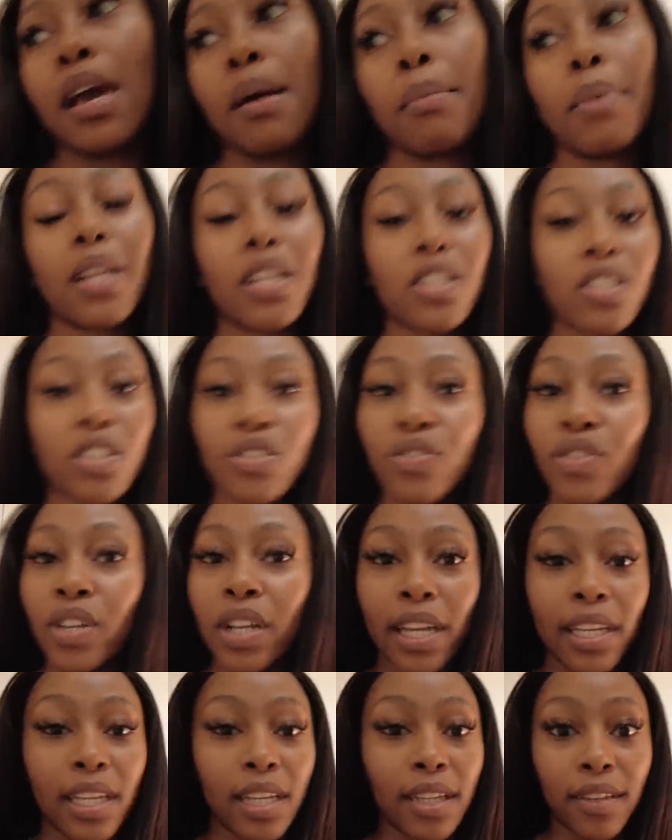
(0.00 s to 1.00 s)
but I just feel
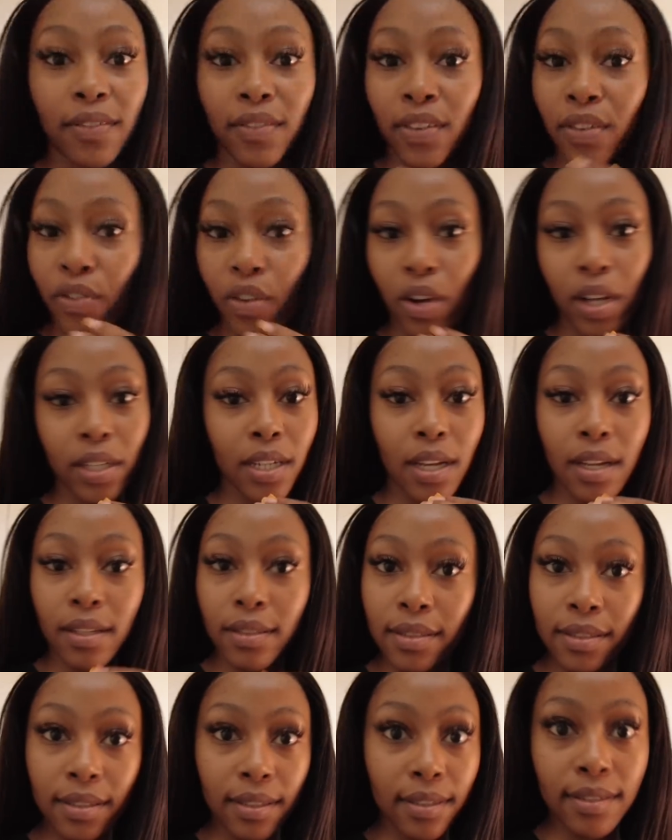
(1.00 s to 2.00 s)
like even for
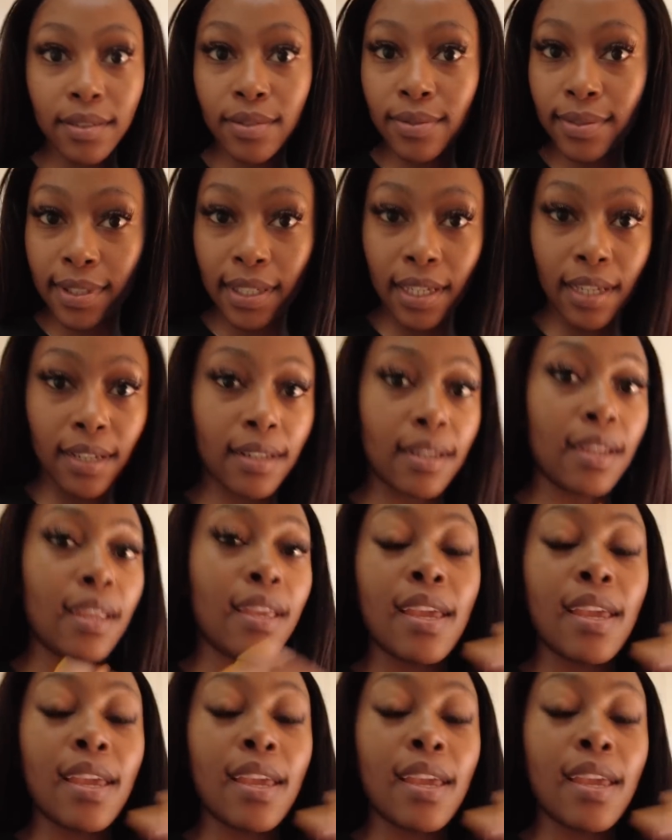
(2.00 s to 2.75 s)
adults is insane.